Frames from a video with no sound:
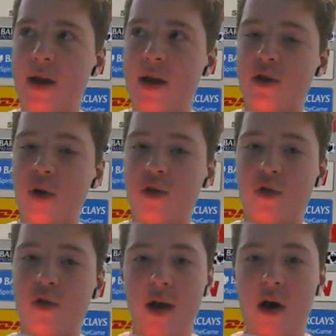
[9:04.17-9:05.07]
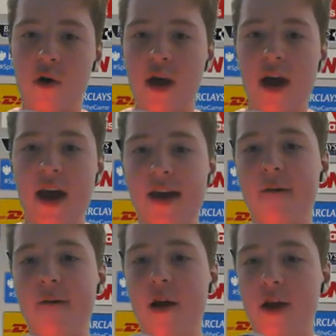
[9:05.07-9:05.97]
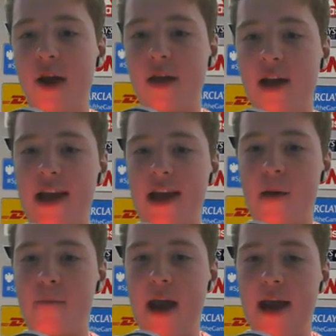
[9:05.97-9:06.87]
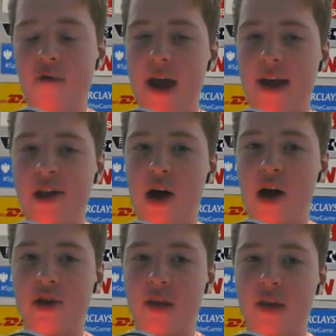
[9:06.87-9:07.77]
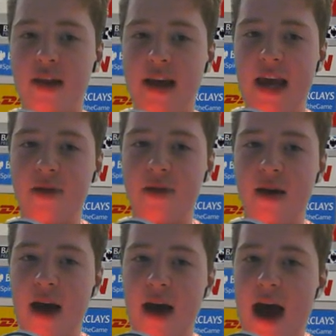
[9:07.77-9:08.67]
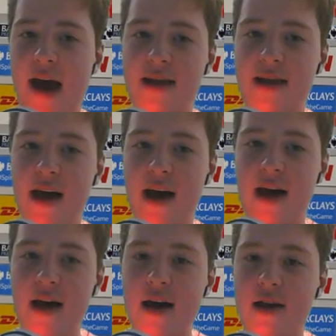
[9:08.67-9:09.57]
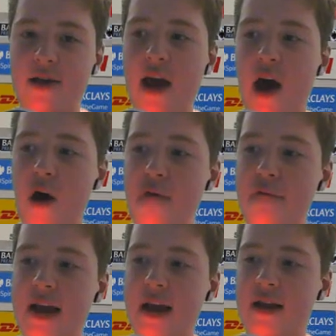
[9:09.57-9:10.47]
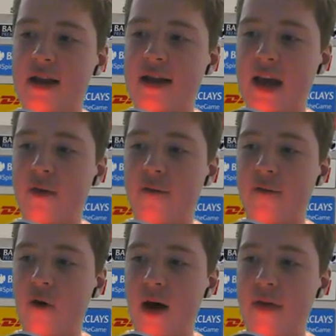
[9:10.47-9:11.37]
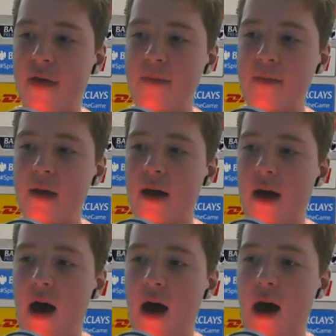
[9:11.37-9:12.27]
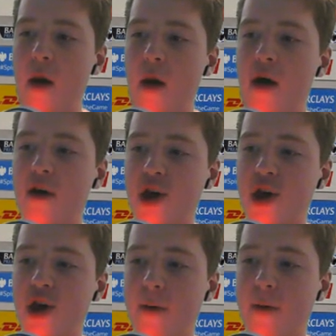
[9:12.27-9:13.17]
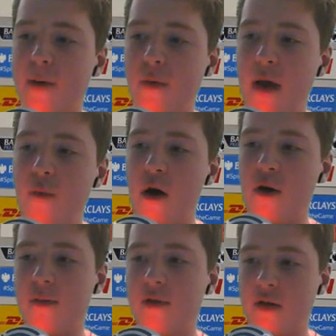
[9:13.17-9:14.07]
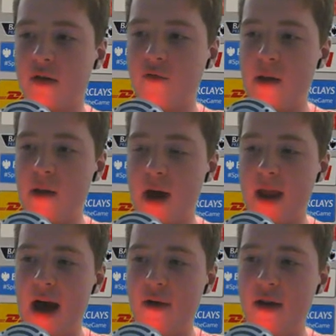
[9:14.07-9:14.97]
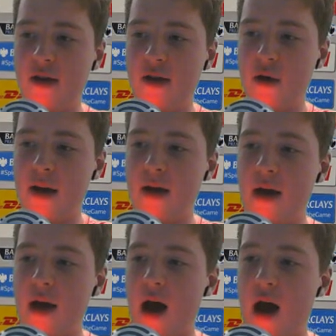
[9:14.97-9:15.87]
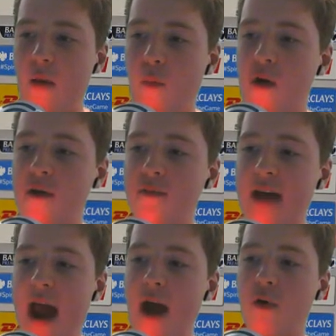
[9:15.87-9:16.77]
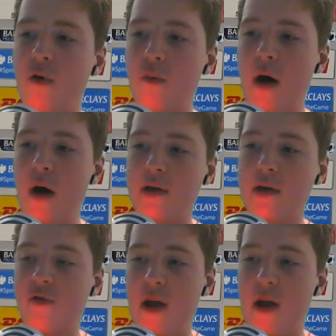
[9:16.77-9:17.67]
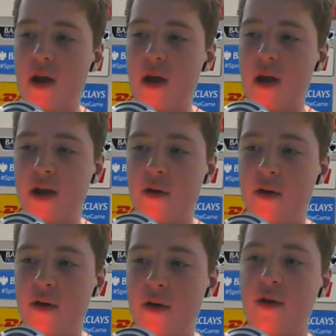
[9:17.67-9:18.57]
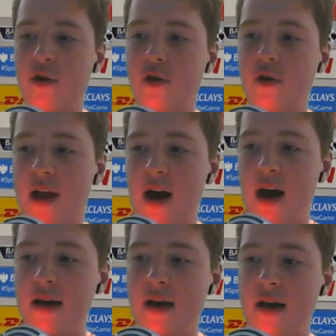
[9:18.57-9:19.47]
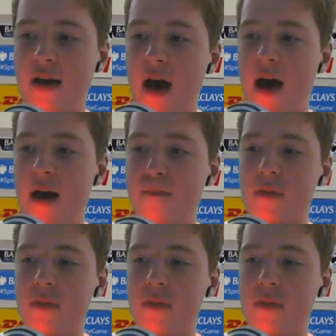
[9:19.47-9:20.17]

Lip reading: he's not scoring goals, he's very good at the link-up play, creating chances for the teams. And so yeah, hopefully he can continue his form like that. But welcome, Tubes, by the way. Welcome to the stream, buddy. How are you doing? Welcome, Darryl. Welcome to the stream. How are you doing? Thanks for joining, guys. And